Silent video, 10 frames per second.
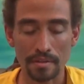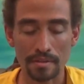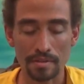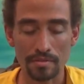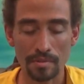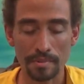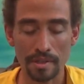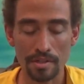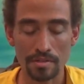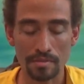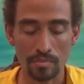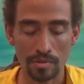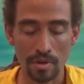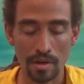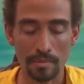Discrimination, we're
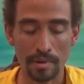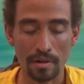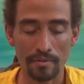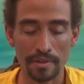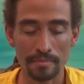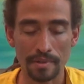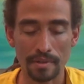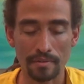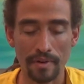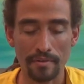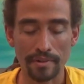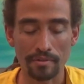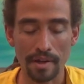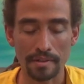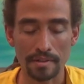talking about all this because of having
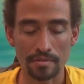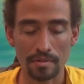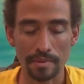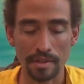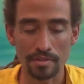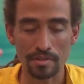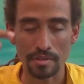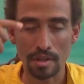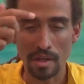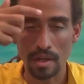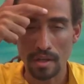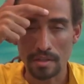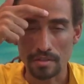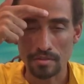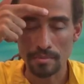right discrimination.
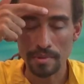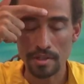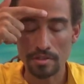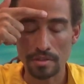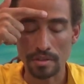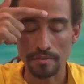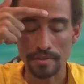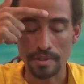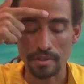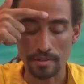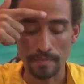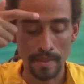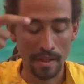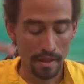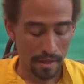Discrimination lives here.
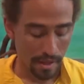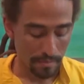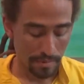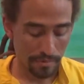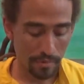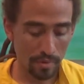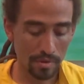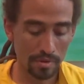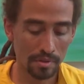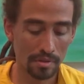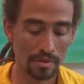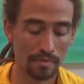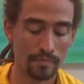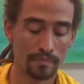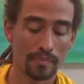And before,
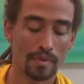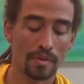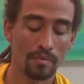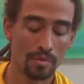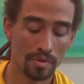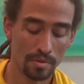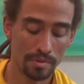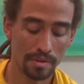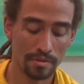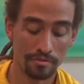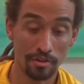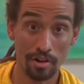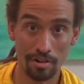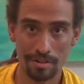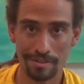we'll go into the
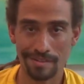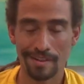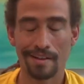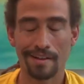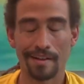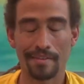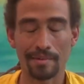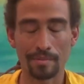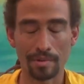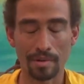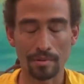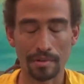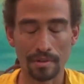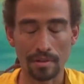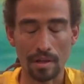fall, and then we'll go
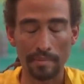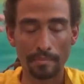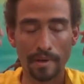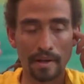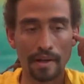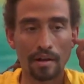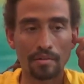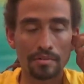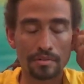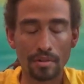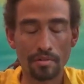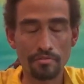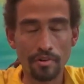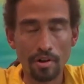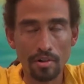into climbing back out. So the
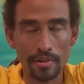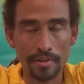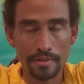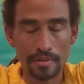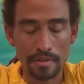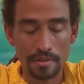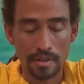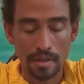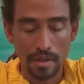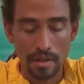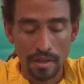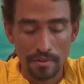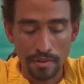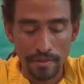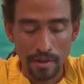fall is that in
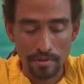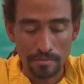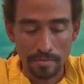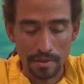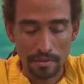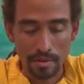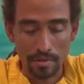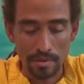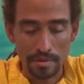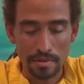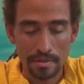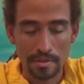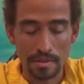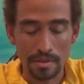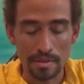the thousand-petaled lotus,
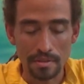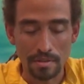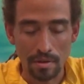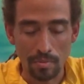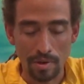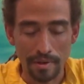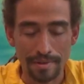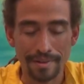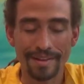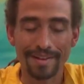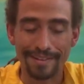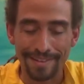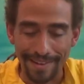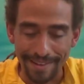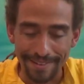it is all one.
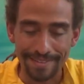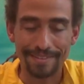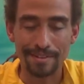Yes,